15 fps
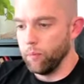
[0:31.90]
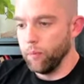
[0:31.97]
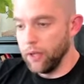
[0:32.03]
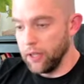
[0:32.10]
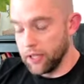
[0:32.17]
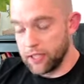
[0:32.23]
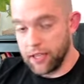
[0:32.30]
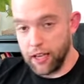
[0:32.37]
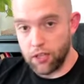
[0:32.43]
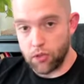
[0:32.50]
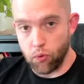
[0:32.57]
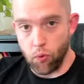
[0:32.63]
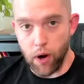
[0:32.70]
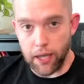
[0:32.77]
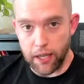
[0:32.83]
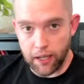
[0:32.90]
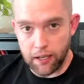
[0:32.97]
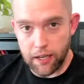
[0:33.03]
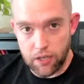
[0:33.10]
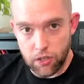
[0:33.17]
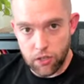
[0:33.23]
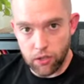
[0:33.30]
in this case,
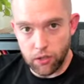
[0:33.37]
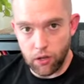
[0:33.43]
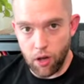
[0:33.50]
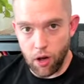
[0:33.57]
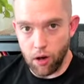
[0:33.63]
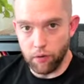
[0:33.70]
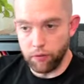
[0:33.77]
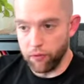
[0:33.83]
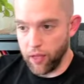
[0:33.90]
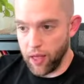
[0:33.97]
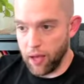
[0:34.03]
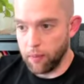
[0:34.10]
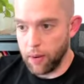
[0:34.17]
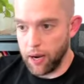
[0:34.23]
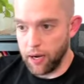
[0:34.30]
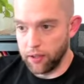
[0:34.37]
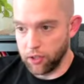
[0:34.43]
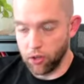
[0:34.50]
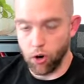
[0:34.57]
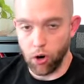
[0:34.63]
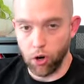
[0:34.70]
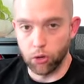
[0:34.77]
recognition of them and
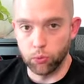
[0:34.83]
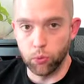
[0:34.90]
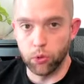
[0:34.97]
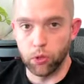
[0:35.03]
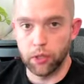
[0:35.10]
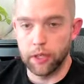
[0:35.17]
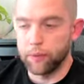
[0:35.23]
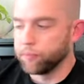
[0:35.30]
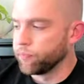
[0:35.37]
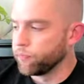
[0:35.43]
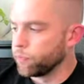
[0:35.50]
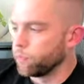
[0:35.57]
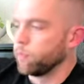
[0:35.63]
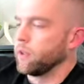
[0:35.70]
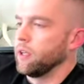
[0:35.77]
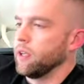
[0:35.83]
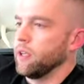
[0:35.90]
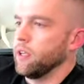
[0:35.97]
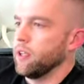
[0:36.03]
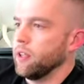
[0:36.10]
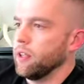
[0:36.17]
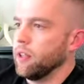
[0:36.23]
their hard work,
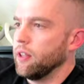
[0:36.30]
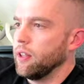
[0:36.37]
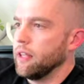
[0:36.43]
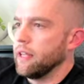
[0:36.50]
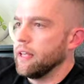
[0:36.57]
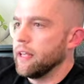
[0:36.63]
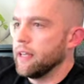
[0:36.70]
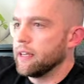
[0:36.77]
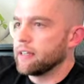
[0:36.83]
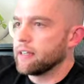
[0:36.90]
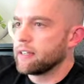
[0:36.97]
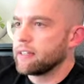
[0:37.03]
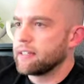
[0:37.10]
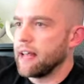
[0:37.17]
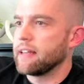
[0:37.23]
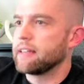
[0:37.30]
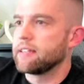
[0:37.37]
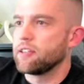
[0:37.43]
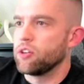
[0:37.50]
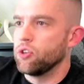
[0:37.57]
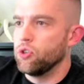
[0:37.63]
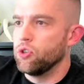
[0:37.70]
it
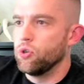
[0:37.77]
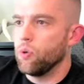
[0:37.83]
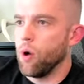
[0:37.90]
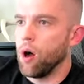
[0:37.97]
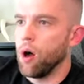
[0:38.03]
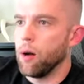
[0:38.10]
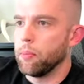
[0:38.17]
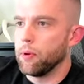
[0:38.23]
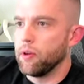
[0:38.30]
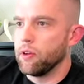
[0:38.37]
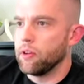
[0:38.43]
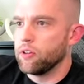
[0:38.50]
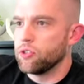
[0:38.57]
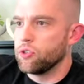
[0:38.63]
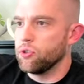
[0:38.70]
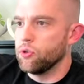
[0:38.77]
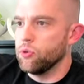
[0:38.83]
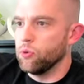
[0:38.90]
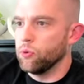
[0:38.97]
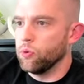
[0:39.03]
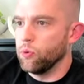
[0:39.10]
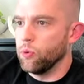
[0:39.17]
sets you up
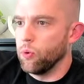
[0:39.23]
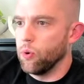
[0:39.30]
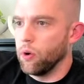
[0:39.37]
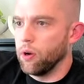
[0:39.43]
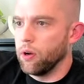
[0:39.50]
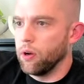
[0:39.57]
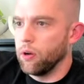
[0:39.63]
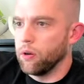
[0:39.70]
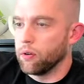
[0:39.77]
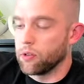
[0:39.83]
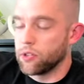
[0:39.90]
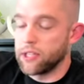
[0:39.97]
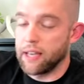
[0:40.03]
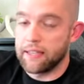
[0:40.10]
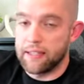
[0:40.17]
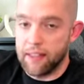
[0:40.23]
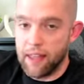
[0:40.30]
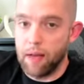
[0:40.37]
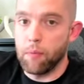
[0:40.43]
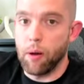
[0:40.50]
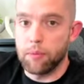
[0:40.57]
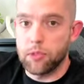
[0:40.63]
to, or sets
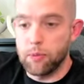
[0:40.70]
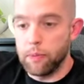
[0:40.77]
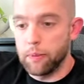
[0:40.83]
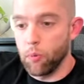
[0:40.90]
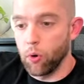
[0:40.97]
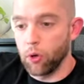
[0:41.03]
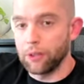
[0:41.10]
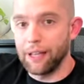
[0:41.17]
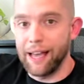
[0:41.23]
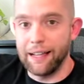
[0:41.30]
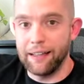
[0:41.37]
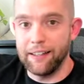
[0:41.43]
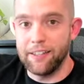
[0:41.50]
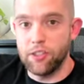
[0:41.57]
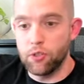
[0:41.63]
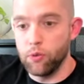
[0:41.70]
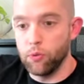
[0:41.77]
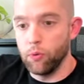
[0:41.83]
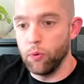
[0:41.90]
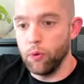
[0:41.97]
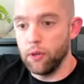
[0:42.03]
them up to be more likely to